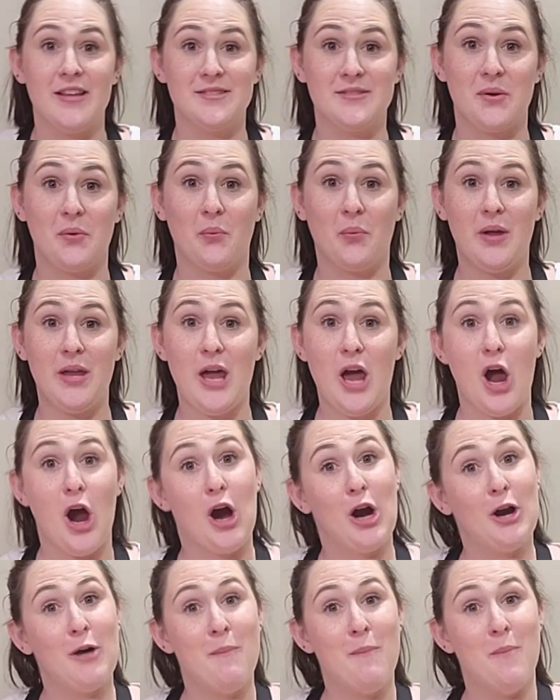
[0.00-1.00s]
so we
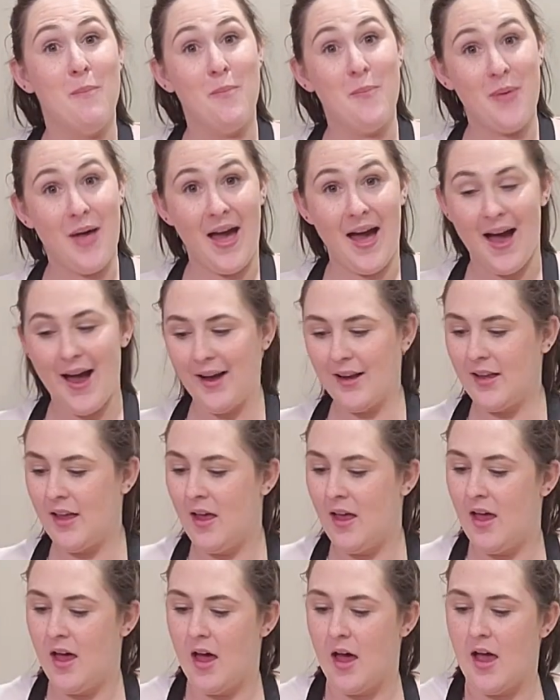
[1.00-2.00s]
are back.
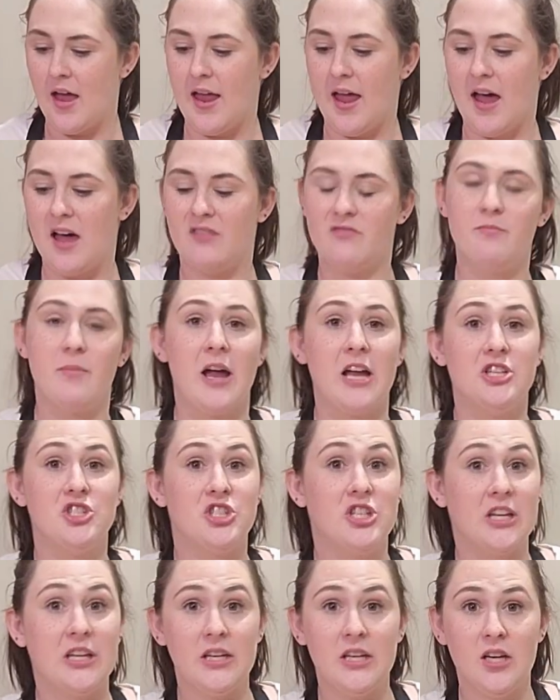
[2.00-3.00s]
I have my
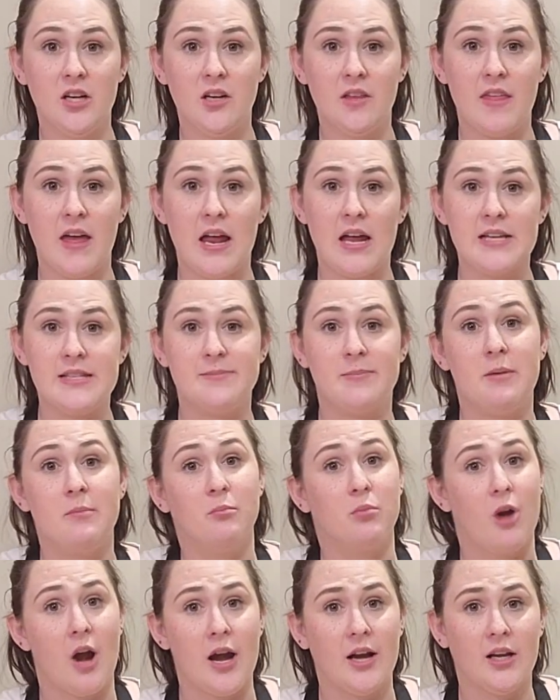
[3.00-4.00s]
chicken here that has been
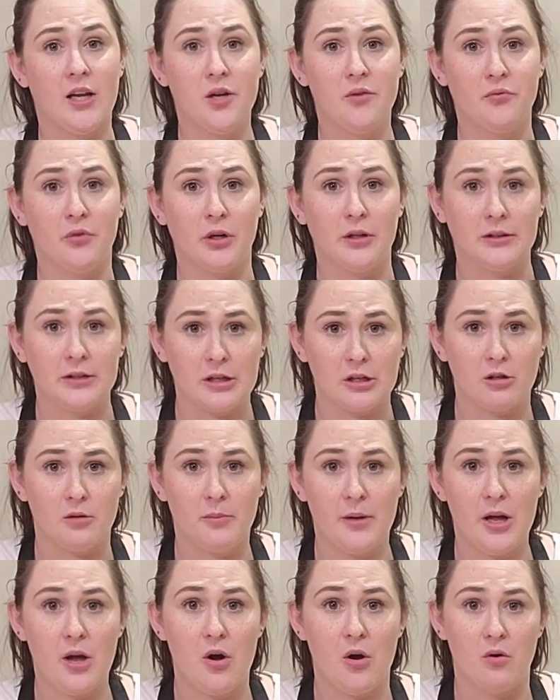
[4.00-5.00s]
brining for a little
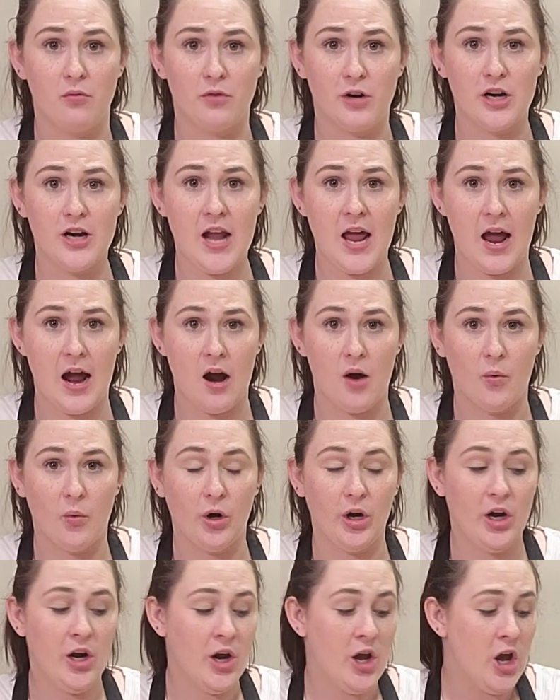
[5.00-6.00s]
bit over an
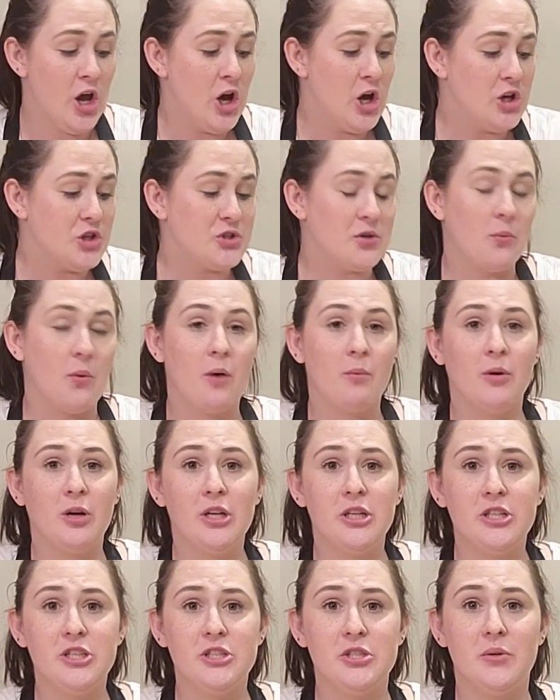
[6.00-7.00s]
hour. So what we're
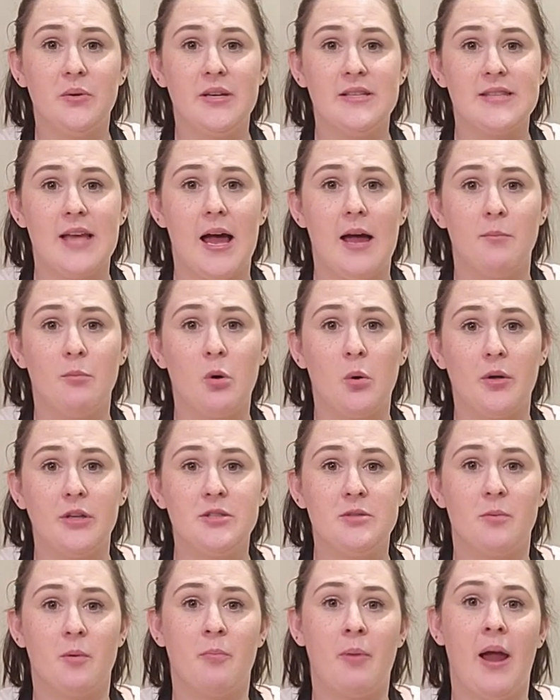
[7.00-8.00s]
gonna do is I'm going
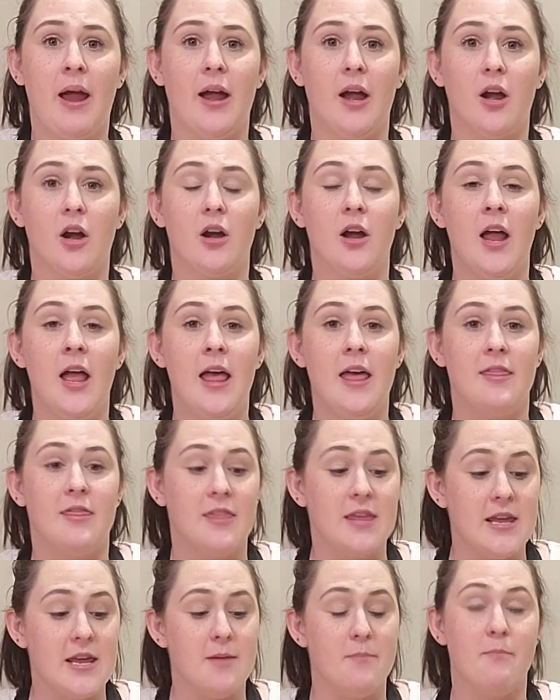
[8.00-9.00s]
to prepare
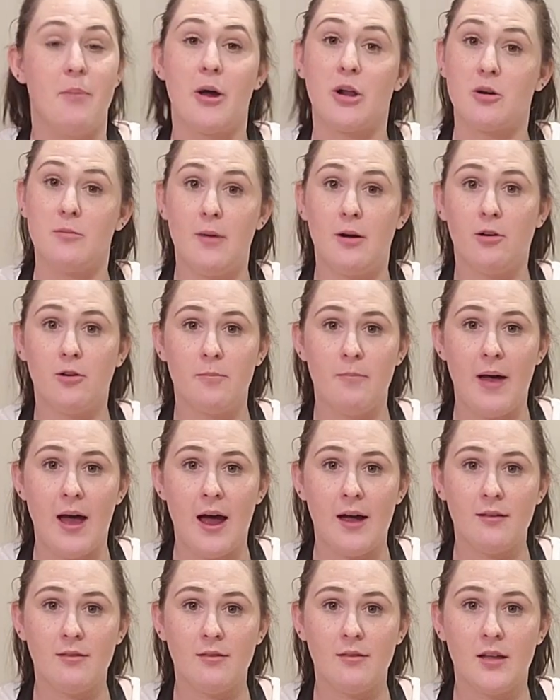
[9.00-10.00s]
the buttermilk
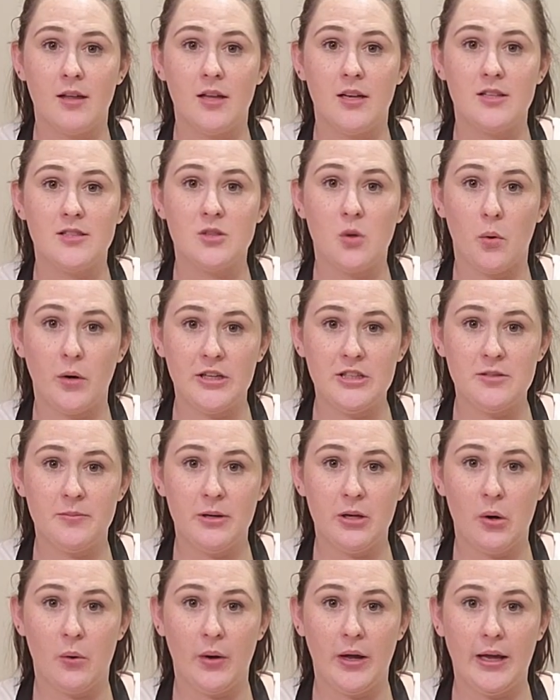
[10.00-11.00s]
bath it is going to
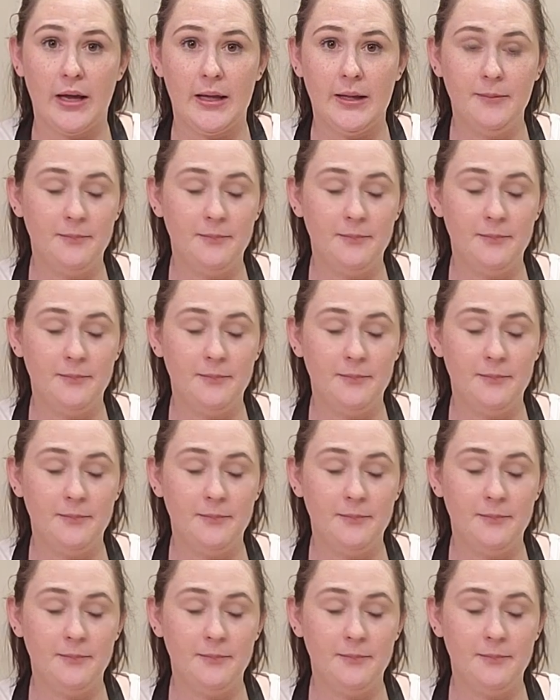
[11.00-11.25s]
be going in.